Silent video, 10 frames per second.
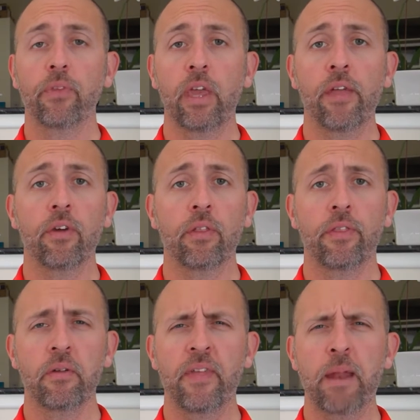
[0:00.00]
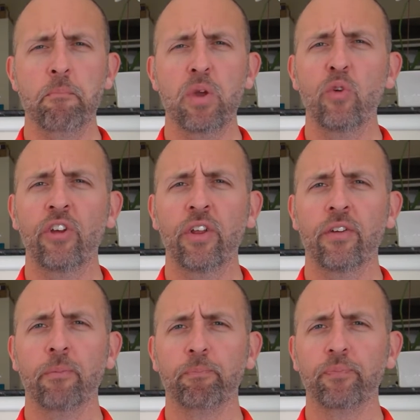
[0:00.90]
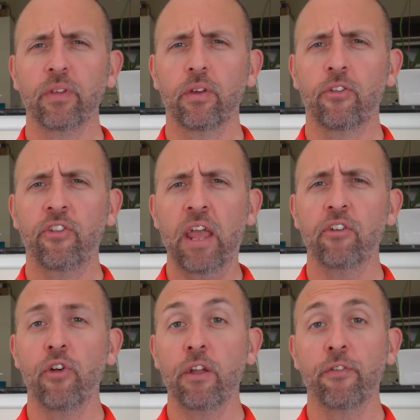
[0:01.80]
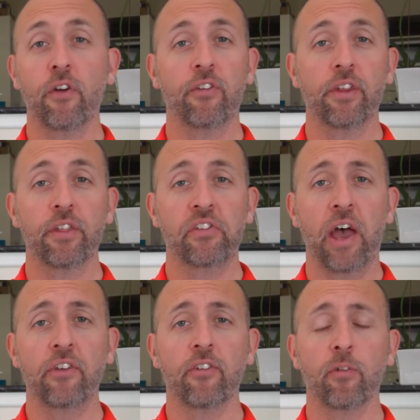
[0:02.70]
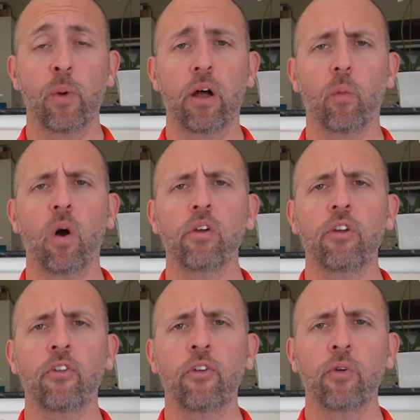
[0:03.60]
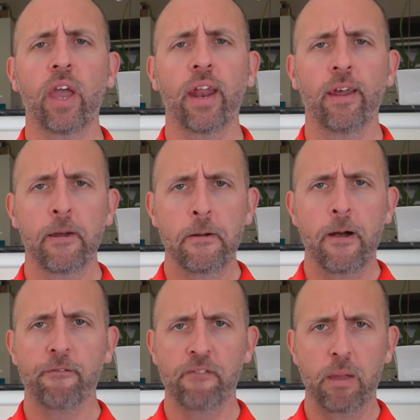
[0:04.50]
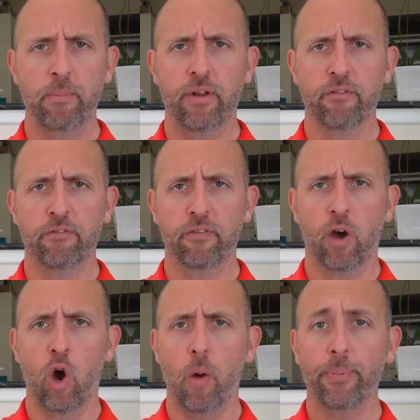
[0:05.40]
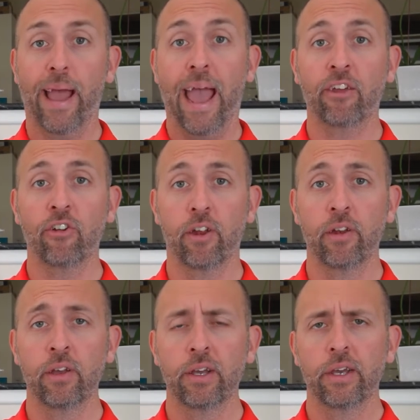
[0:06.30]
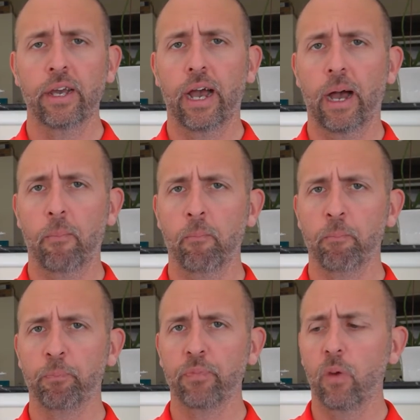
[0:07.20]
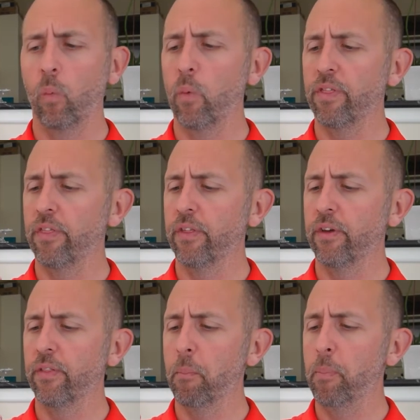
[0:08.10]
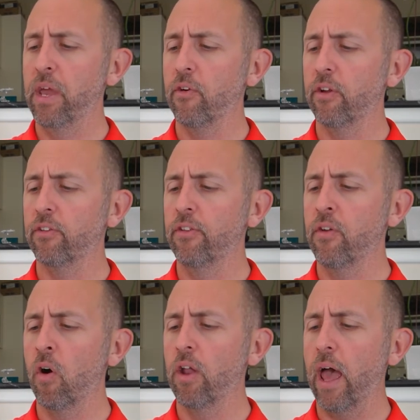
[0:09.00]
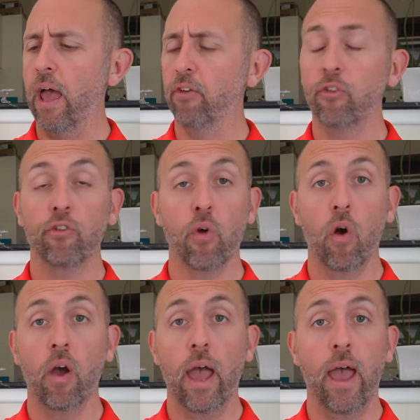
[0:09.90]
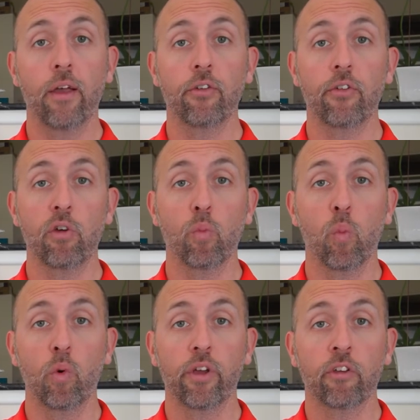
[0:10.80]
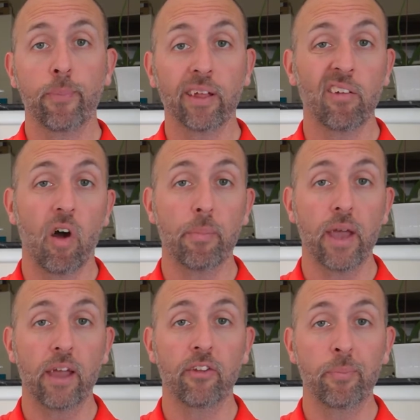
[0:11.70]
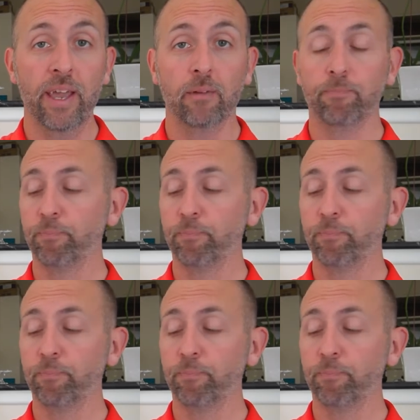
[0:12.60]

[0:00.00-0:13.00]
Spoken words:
Yeah, that muted scent transfers into the taste as well. While you still get a fair bit of hop action with the beer, it's not as strong as you would expect an IPA to be.